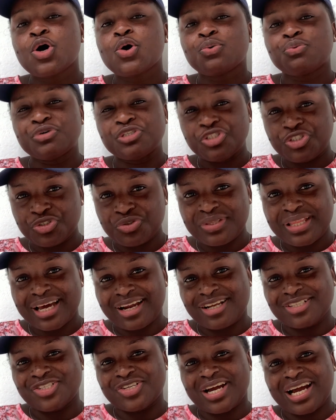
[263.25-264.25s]
with you now
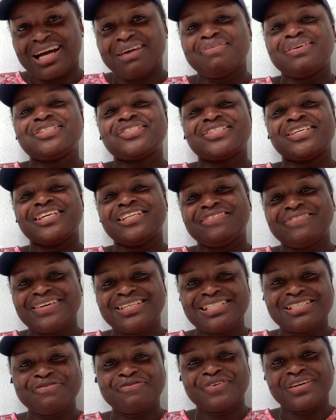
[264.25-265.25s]
that you're coming to the
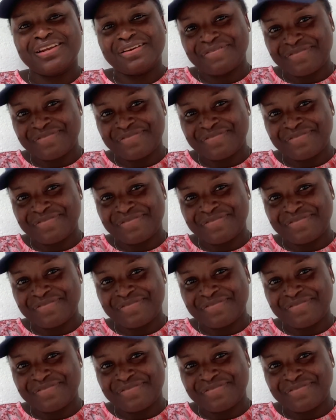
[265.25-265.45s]
university for the